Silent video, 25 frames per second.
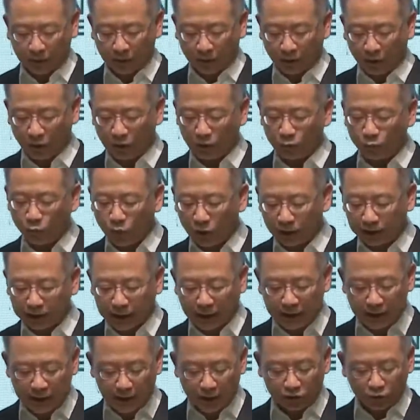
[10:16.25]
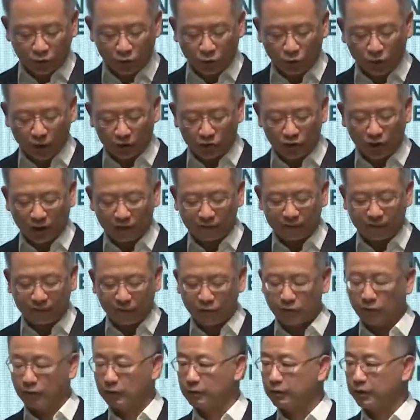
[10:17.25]
on what they need to watch out
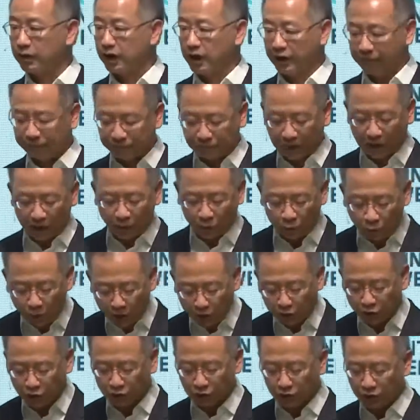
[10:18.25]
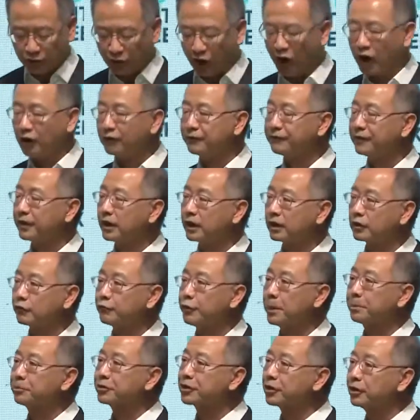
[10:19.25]
for if they wish to offer
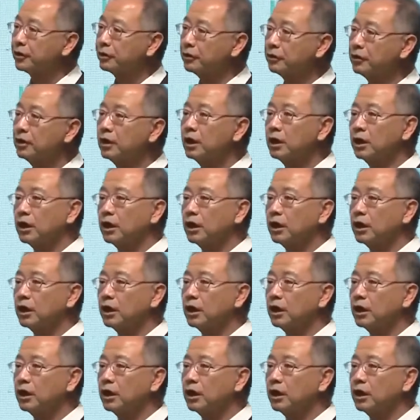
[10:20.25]
crypto